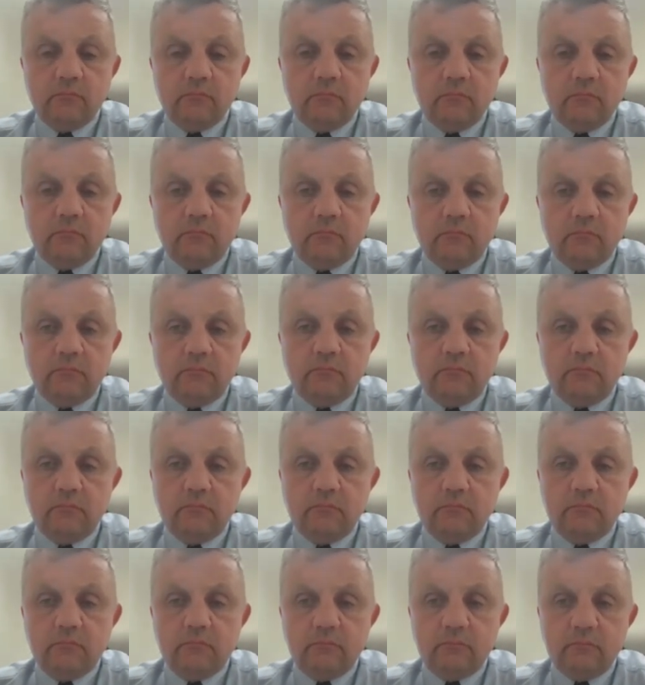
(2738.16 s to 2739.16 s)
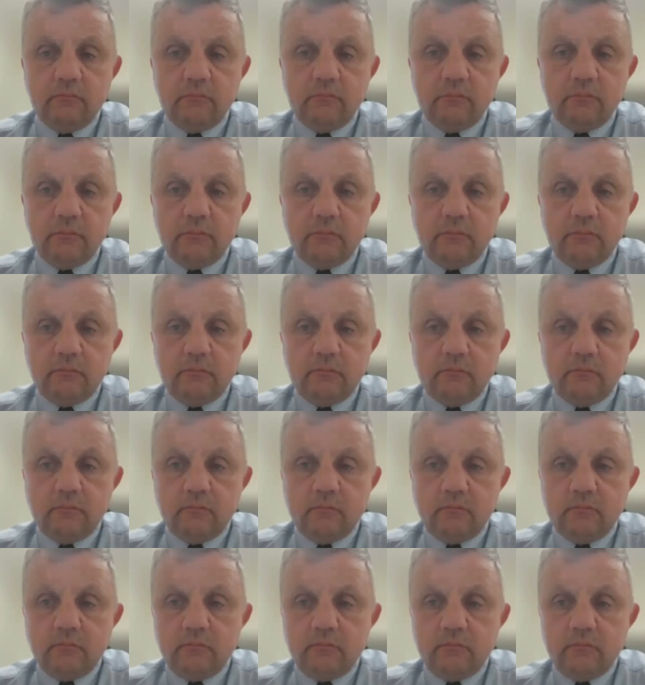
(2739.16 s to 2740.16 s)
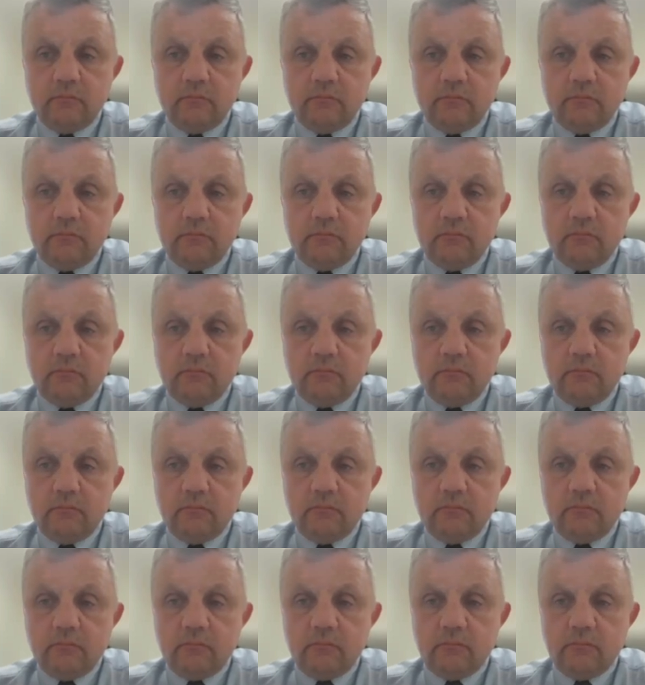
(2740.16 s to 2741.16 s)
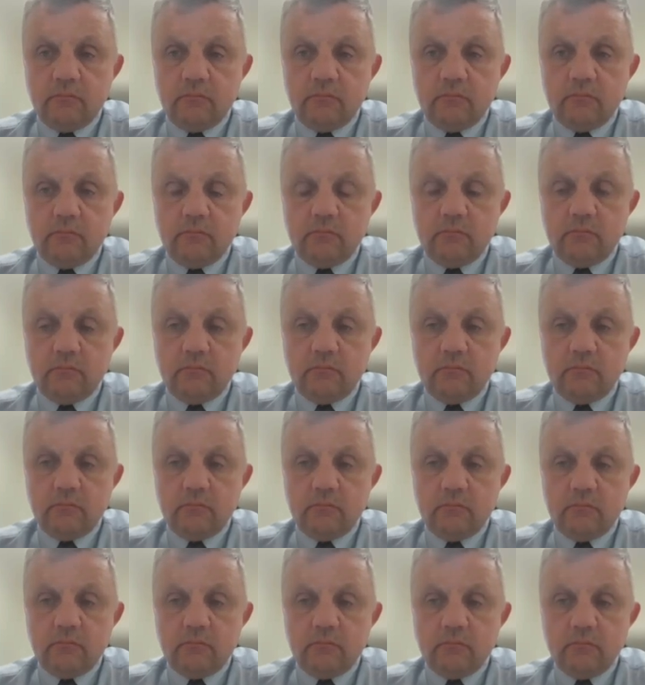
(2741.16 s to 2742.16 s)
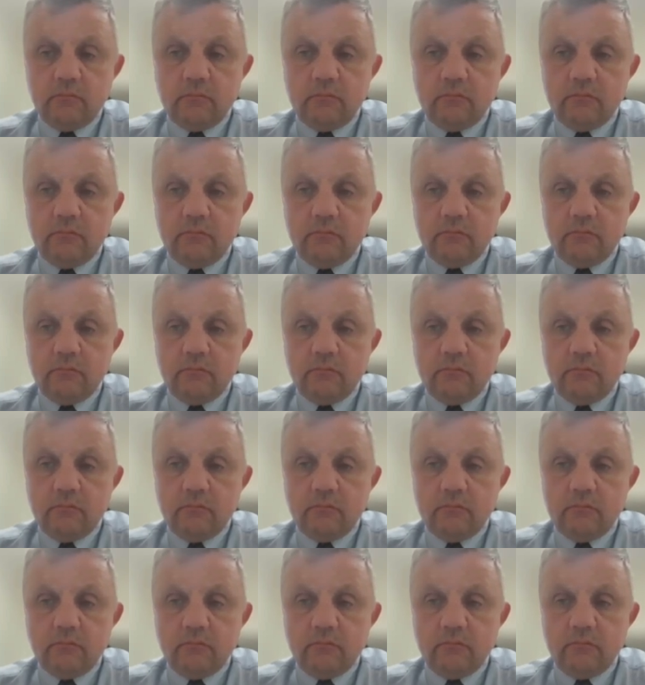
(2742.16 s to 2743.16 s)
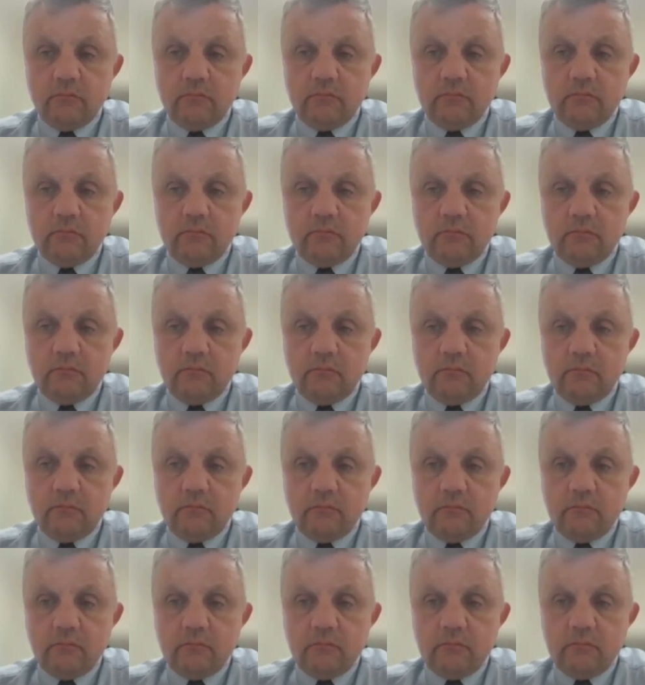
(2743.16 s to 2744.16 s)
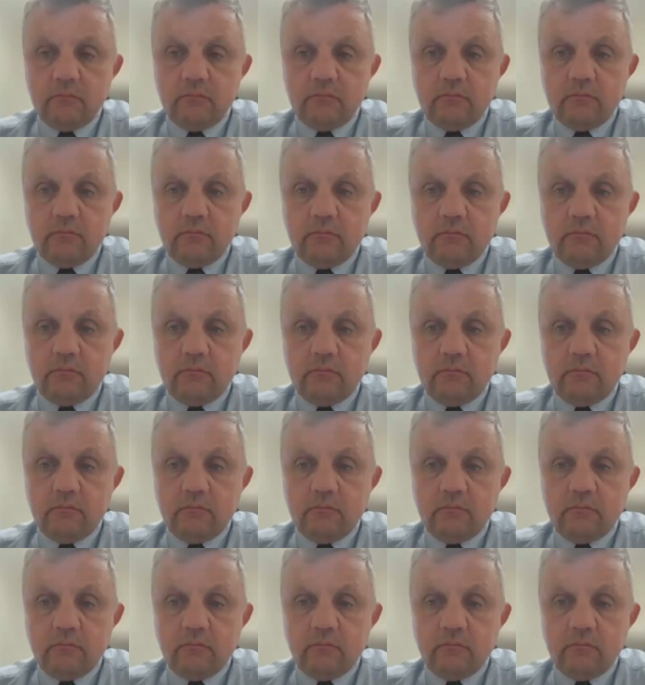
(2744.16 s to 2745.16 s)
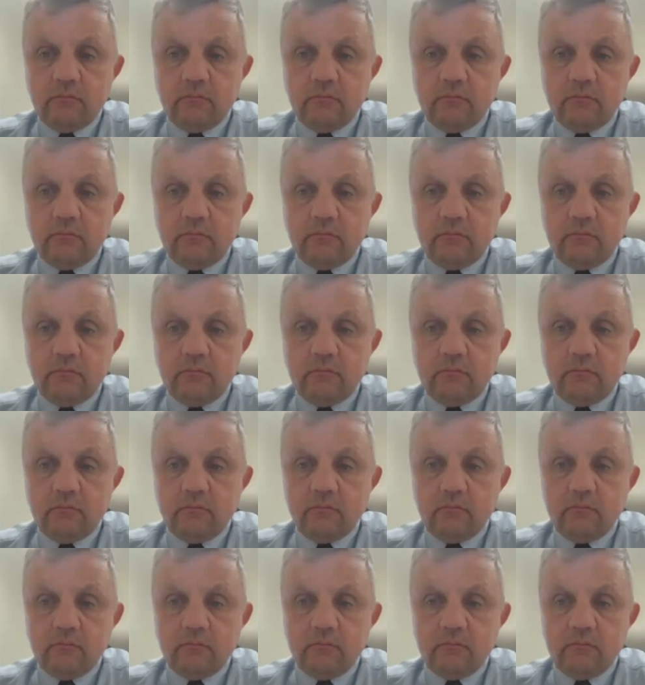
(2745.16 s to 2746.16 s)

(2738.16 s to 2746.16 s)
(silent)